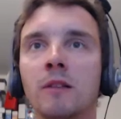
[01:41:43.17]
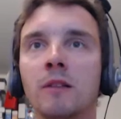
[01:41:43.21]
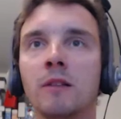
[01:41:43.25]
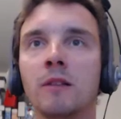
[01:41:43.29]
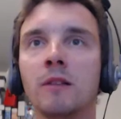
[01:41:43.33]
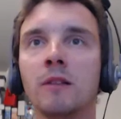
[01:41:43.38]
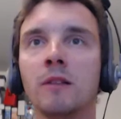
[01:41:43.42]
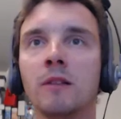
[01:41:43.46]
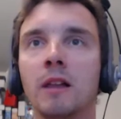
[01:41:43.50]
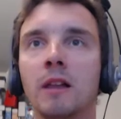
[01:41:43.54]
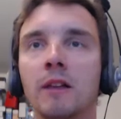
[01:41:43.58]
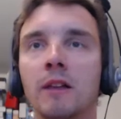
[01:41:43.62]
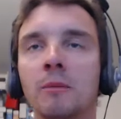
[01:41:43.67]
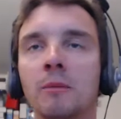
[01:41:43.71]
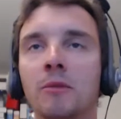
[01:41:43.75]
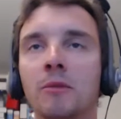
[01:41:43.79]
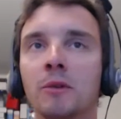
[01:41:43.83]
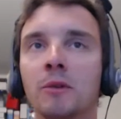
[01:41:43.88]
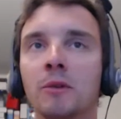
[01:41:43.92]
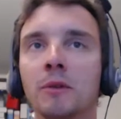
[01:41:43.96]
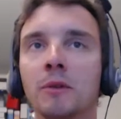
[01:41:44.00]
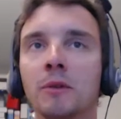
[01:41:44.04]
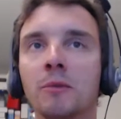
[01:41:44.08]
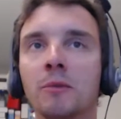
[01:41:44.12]
live streams are
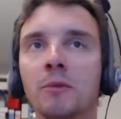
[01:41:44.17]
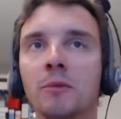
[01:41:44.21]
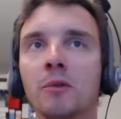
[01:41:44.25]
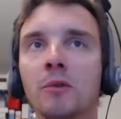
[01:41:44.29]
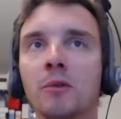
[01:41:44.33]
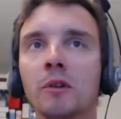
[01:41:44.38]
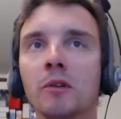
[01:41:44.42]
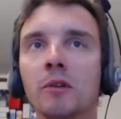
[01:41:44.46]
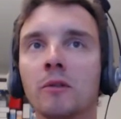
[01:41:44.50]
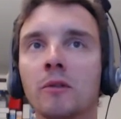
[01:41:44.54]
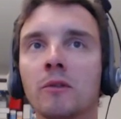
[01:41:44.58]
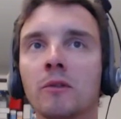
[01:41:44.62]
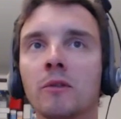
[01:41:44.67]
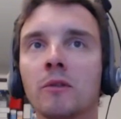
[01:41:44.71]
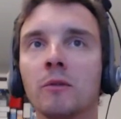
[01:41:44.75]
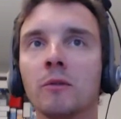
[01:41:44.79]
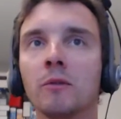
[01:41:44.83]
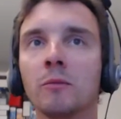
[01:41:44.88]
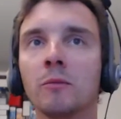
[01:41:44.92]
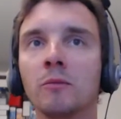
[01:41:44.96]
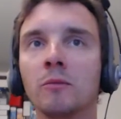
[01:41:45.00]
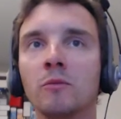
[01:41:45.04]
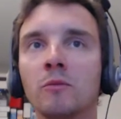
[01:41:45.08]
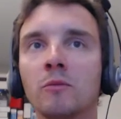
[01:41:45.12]
full of spoilers. So.
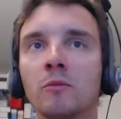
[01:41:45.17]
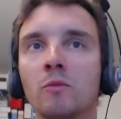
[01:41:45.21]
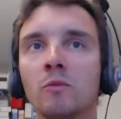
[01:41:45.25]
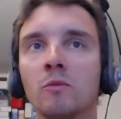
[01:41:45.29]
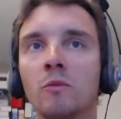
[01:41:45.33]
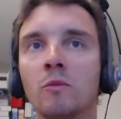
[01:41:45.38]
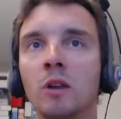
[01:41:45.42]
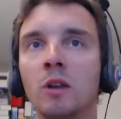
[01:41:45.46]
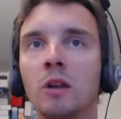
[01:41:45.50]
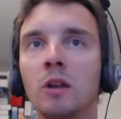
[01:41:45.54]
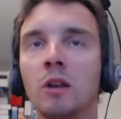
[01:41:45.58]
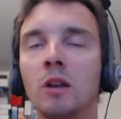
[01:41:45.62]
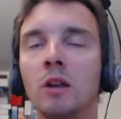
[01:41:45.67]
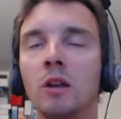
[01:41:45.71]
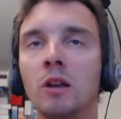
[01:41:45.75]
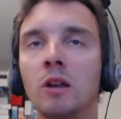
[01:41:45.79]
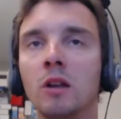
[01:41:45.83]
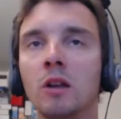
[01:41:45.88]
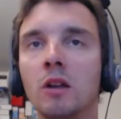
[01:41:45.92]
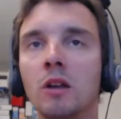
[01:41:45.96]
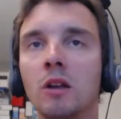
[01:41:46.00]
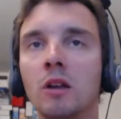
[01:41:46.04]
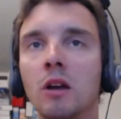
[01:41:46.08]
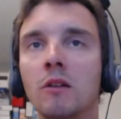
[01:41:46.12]

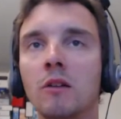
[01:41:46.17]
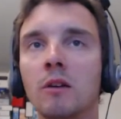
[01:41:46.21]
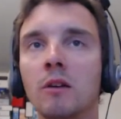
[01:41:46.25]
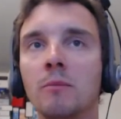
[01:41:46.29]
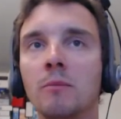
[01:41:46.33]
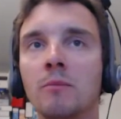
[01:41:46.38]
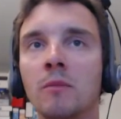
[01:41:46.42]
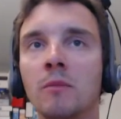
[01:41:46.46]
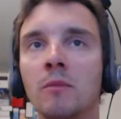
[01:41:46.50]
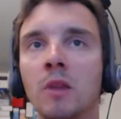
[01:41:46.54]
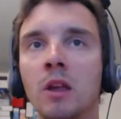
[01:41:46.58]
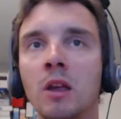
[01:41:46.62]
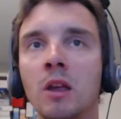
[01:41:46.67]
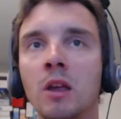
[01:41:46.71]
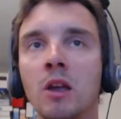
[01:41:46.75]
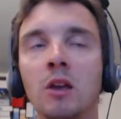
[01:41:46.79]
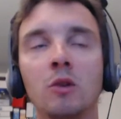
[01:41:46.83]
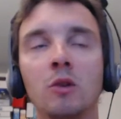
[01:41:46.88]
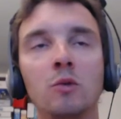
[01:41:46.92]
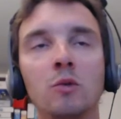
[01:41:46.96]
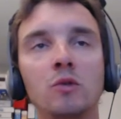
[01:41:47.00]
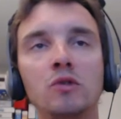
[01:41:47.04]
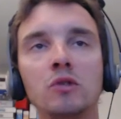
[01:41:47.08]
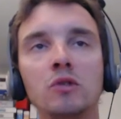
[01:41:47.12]
All right,
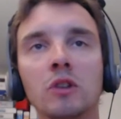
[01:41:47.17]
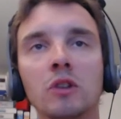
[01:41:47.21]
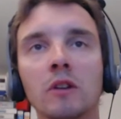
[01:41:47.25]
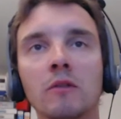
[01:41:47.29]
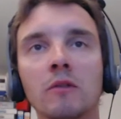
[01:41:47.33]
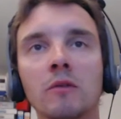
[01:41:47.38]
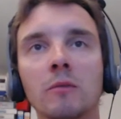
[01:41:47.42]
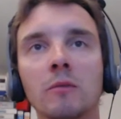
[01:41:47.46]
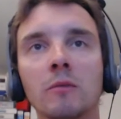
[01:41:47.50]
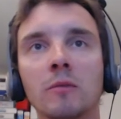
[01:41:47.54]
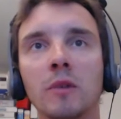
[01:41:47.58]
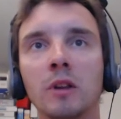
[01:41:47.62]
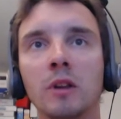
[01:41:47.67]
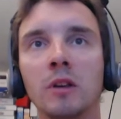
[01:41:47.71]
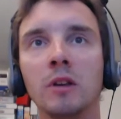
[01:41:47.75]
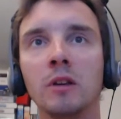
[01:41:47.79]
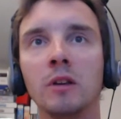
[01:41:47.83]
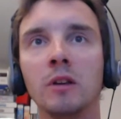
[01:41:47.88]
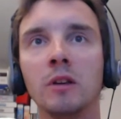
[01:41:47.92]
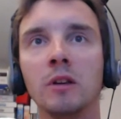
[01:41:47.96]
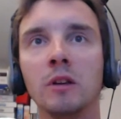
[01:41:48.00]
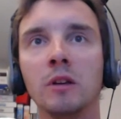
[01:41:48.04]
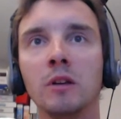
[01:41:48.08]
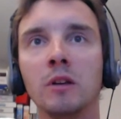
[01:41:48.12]
good stuff. And
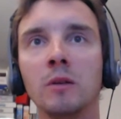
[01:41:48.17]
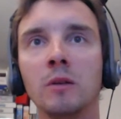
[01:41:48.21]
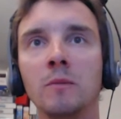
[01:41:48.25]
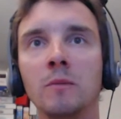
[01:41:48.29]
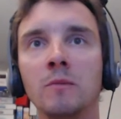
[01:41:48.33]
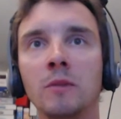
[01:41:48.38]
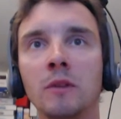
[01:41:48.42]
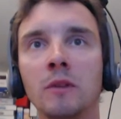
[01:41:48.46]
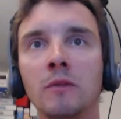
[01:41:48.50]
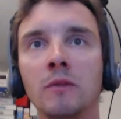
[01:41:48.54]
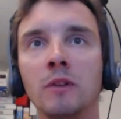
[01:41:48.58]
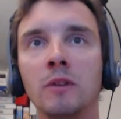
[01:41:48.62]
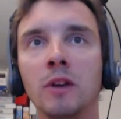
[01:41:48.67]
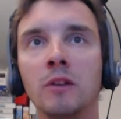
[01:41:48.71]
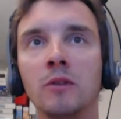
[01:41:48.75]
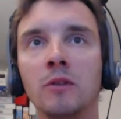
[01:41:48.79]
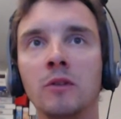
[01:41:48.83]
if you guys do